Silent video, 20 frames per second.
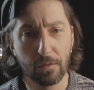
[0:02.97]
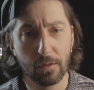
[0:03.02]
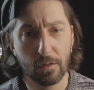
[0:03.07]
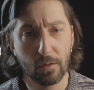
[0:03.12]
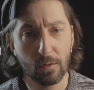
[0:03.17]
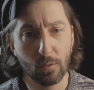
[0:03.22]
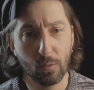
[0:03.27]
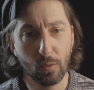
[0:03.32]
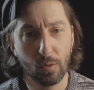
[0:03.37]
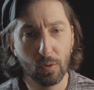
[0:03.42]

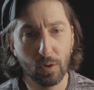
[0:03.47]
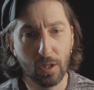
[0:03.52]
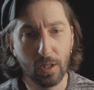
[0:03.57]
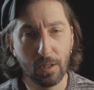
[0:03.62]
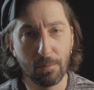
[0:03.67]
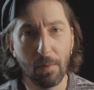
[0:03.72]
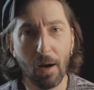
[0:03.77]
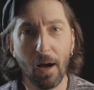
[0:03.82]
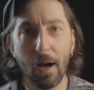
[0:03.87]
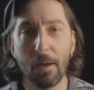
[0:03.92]

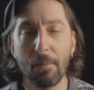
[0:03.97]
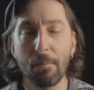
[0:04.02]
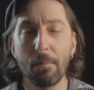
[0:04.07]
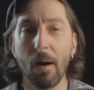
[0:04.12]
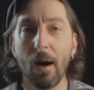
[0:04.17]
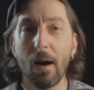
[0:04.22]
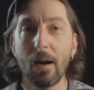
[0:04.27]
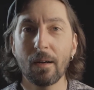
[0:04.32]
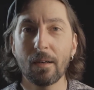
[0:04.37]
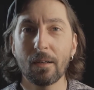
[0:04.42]
Story by
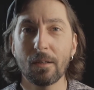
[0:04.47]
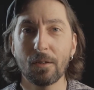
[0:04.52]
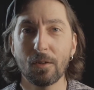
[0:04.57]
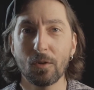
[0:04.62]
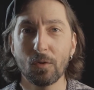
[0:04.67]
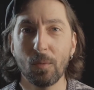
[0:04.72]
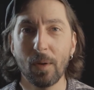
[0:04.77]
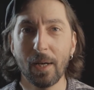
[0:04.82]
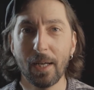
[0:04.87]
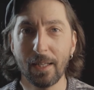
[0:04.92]
Mark
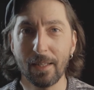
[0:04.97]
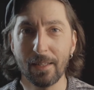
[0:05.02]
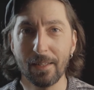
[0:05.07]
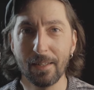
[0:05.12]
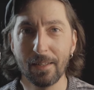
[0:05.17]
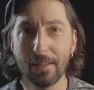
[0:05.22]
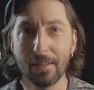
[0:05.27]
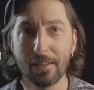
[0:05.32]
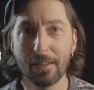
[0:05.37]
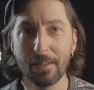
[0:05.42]

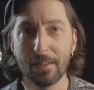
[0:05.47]
Twain.